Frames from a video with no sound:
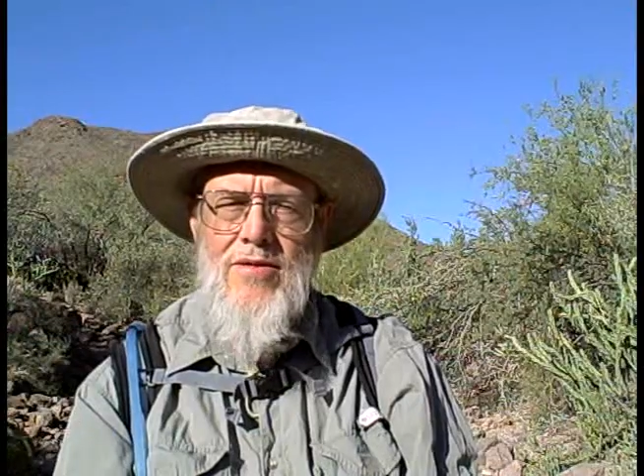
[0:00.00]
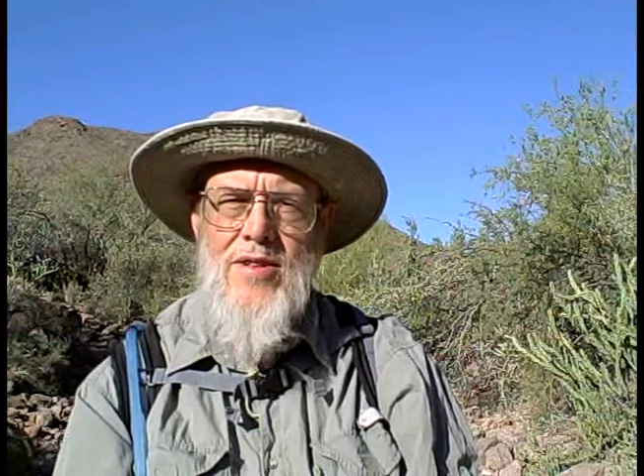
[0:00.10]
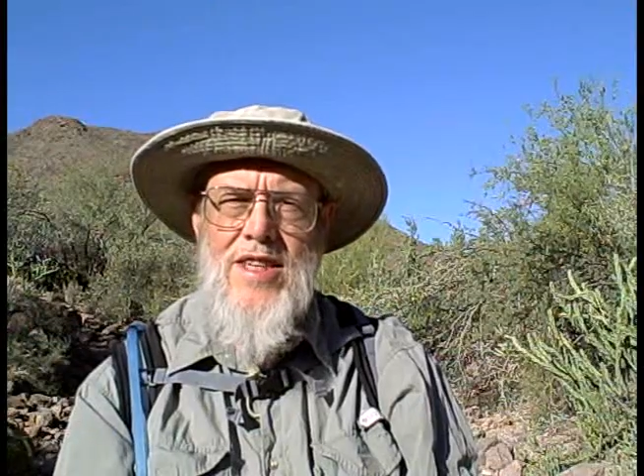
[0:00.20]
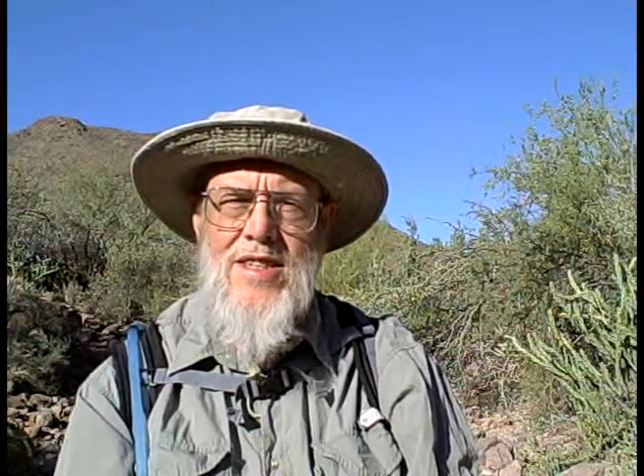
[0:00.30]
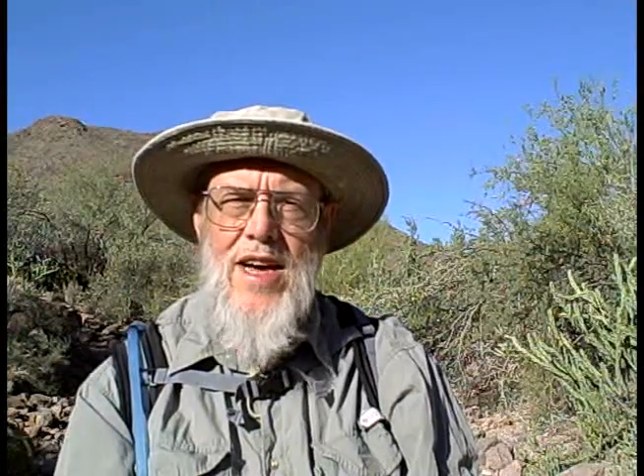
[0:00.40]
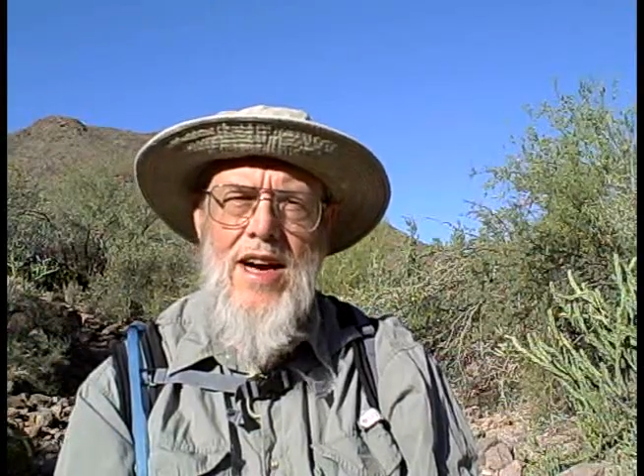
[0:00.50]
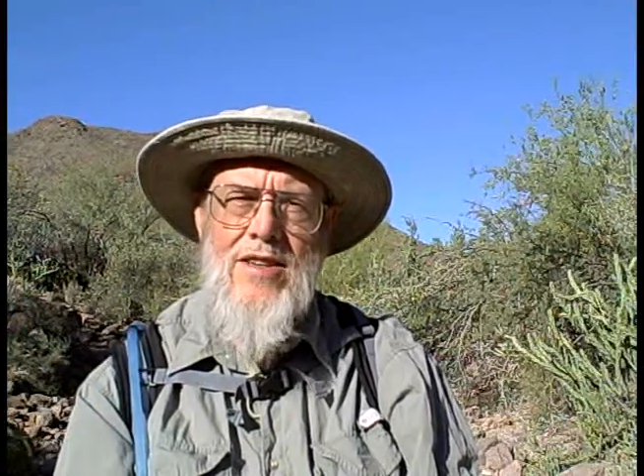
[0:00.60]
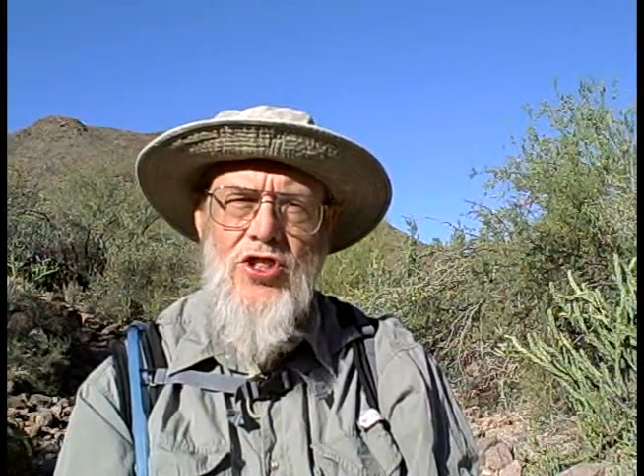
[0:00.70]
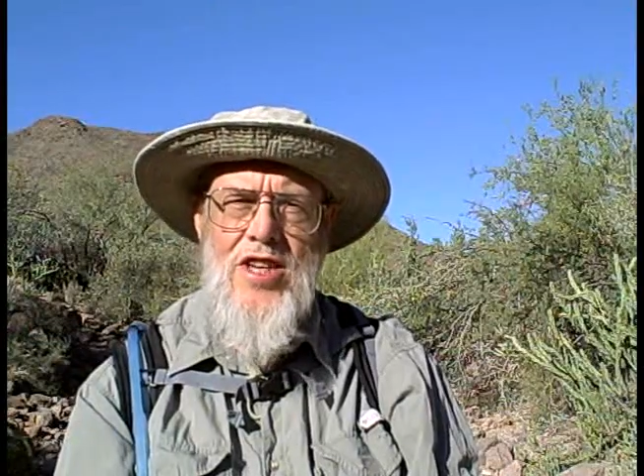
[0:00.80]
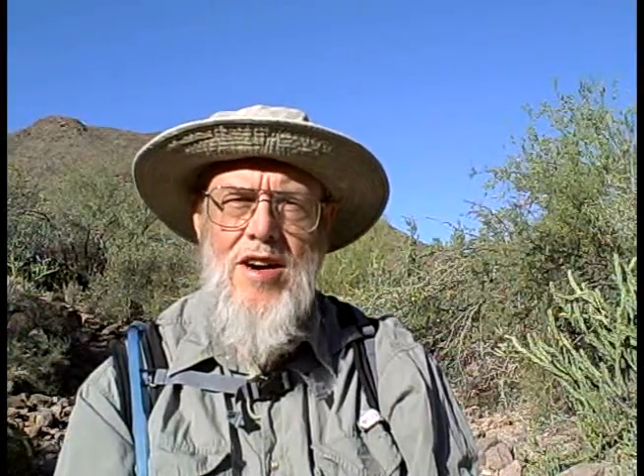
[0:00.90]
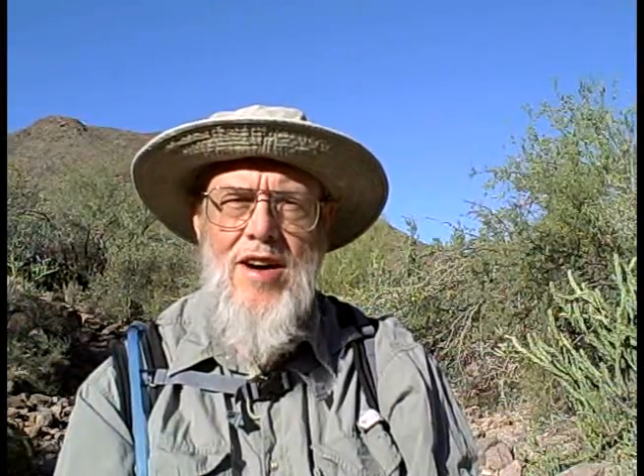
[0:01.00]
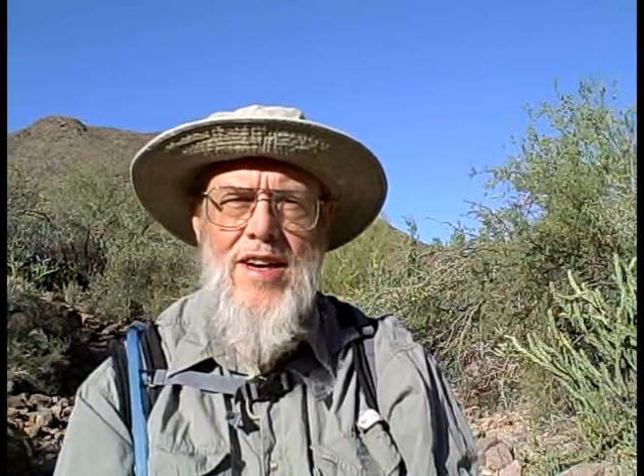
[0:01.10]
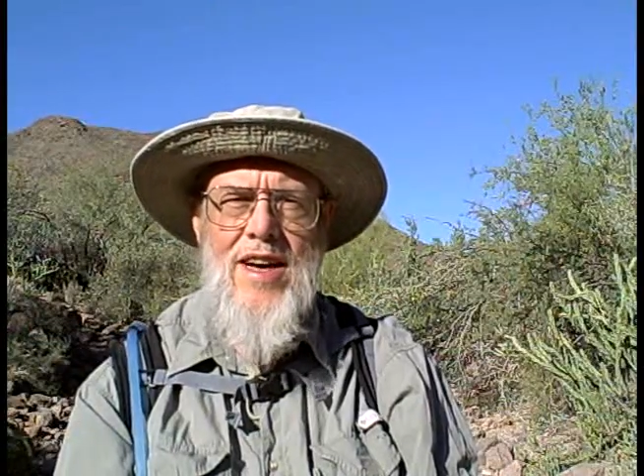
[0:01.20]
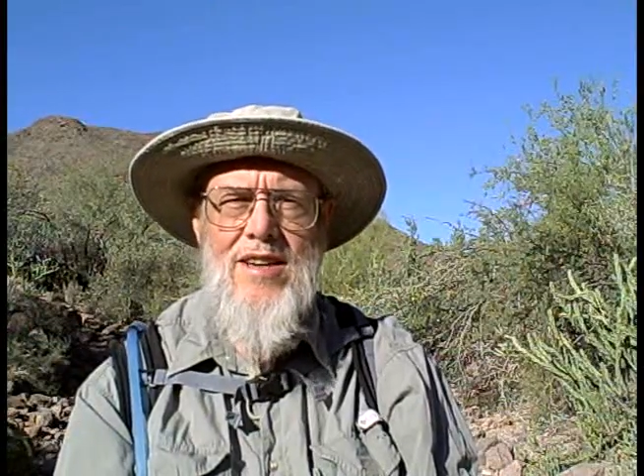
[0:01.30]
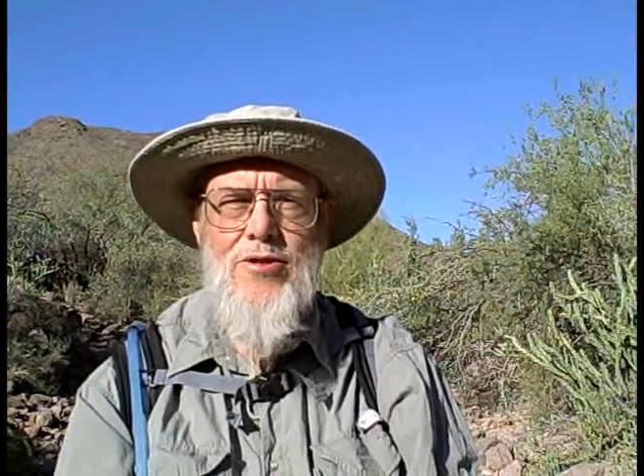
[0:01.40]
After the attack,
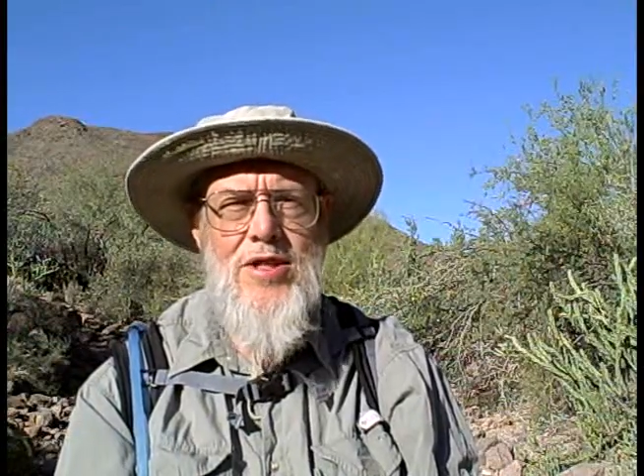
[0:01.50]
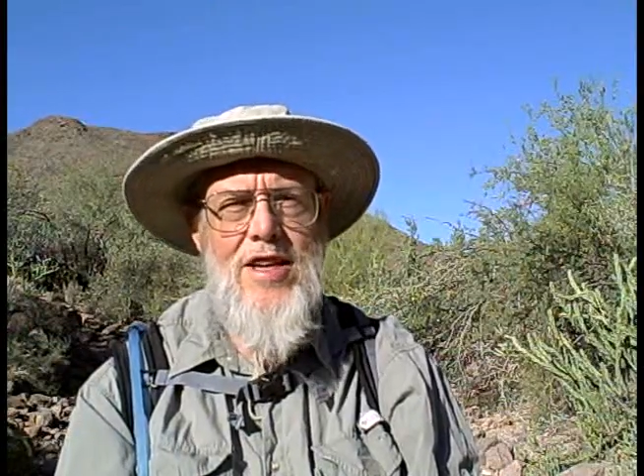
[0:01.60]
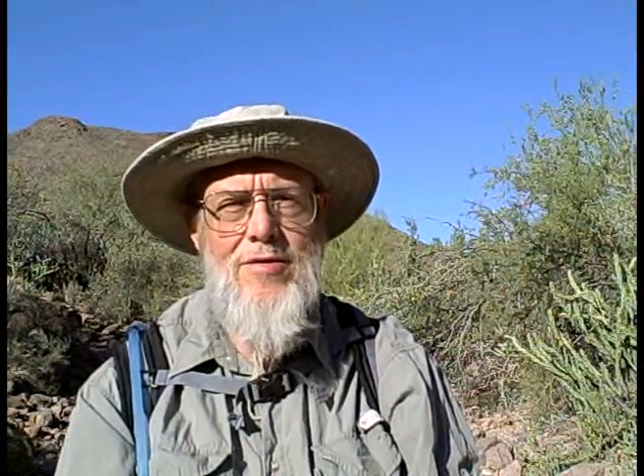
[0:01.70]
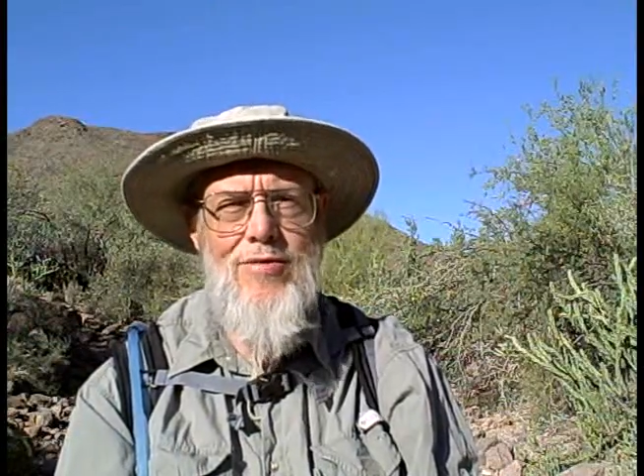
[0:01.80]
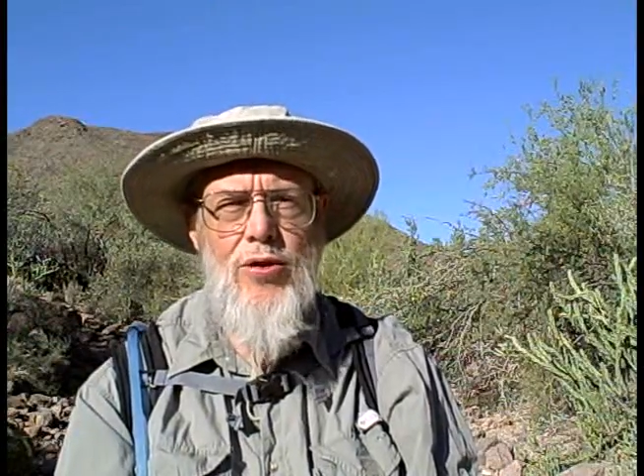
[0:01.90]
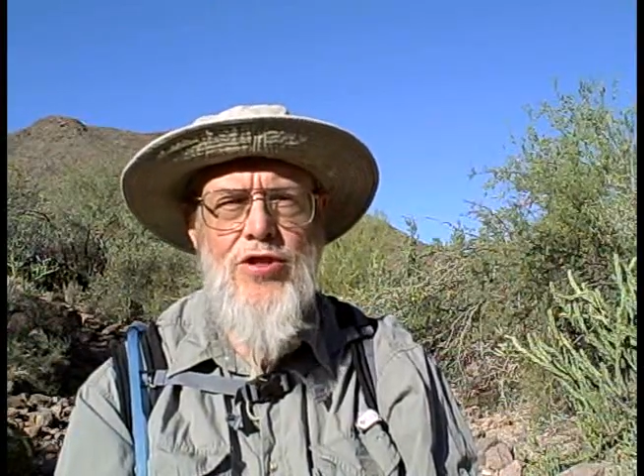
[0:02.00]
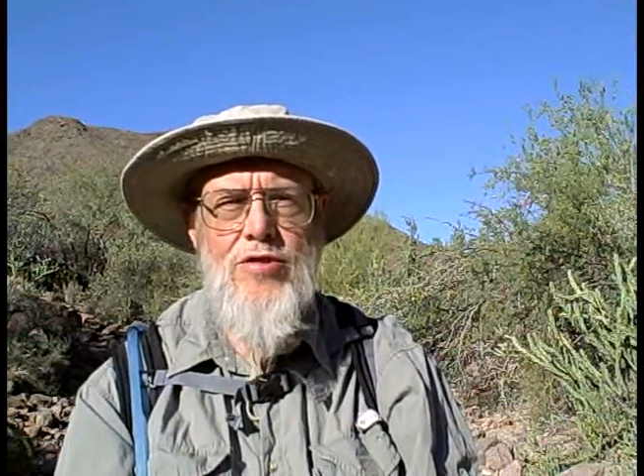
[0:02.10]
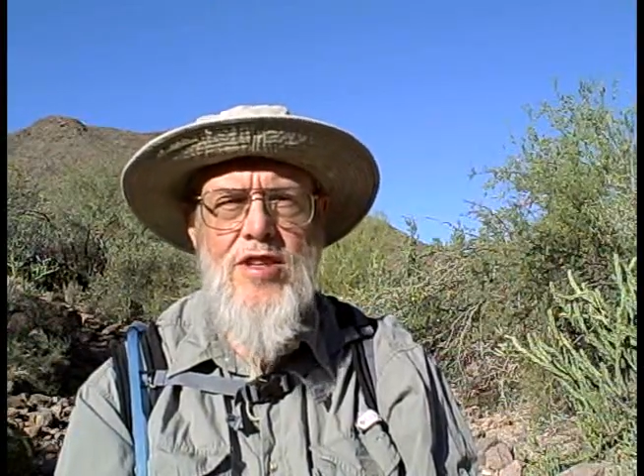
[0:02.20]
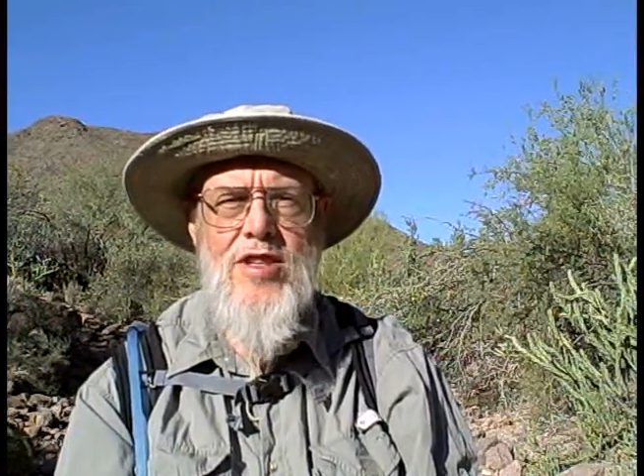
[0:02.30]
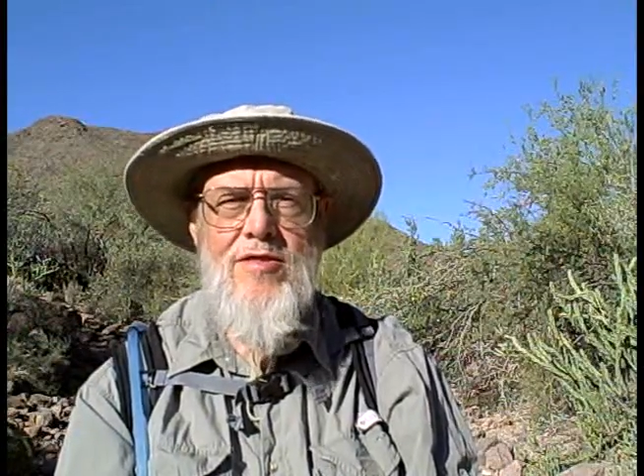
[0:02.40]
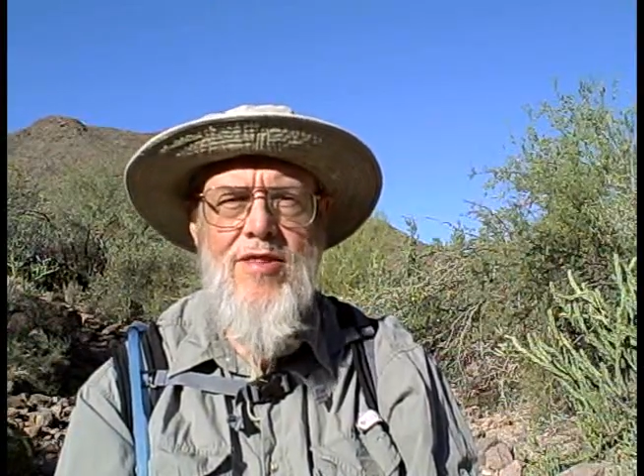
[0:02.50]
Shion and Lieutenant Virgil are going to